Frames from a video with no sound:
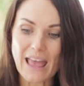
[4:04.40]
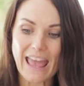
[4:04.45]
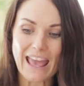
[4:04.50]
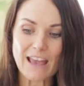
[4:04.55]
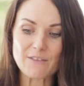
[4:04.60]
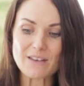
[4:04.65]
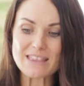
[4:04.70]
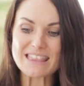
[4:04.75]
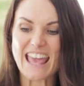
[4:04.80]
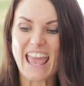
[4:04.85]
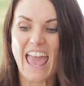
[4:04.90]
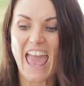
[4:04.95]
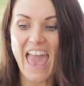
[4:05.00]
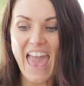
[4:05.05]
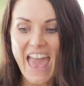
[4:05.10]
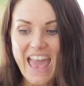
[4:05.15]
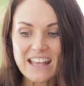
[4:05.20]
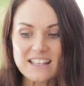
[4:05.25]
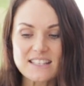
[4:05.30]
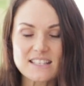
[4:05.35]
having their
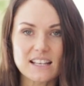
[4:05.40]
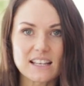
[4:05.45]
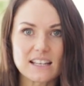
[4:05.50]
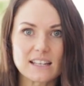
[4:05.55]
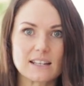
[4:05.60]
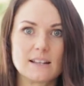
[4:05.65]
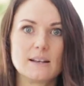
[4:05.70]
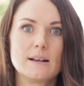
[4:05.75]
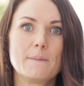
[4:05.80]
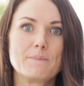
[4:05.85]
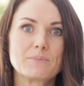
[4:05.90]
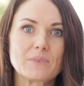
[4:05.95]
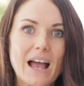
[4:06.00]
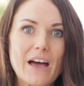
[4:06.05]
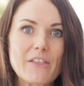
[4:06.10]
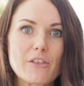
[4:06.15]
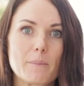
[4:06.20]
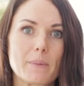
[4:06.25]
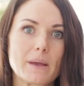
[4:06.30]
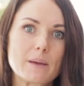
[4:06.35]
hands in
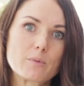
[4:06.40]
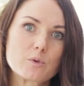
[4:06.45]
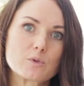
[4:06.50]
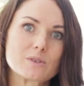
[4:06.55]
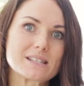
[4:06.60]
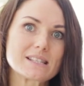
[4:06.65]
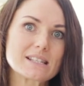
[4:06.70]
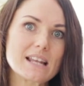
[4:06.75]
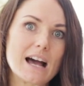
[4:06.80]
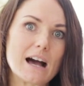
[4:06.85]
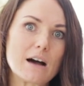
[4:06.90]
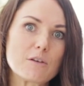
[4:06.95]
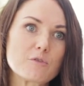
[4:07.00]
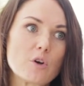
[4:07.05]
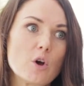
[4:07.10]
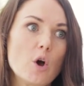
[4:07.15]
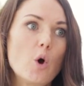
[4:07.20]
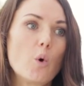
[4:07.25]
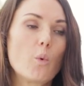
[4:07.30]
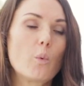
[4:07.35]
other people's stuff,
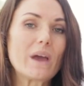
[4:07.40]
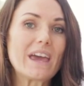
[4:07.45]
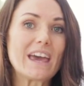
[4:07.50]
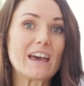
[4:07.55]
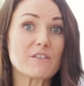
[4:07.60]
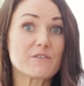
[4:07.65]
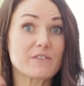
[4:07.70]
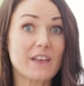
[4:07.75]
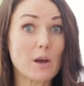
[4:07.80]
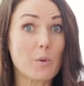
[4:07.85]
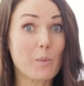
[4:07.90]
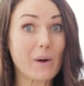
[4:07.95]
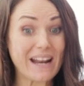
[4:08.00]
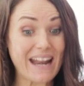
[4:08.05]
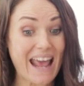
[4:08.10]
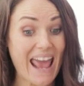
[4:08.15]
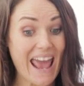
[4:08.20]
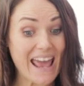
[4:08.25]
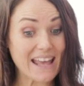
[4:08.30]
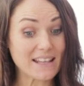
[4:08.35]
where if they went
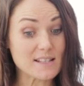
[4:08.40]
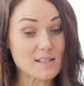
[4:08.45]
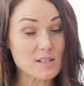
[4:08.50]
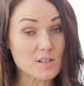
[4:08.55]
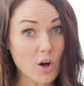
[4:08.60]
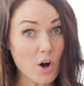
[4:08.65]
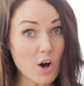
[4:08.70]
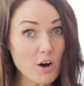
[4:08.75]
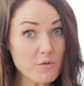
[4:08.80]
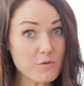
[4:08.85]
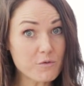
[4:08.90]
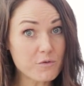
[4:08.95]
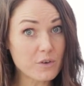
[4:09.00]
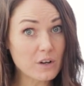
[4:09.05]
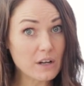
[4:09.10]
hands off,